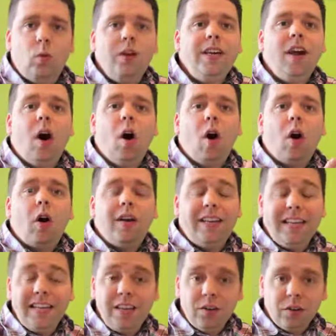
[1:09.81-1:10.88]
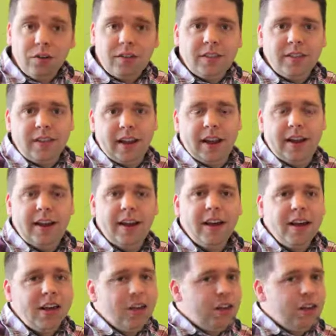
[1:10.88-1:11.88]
we are here today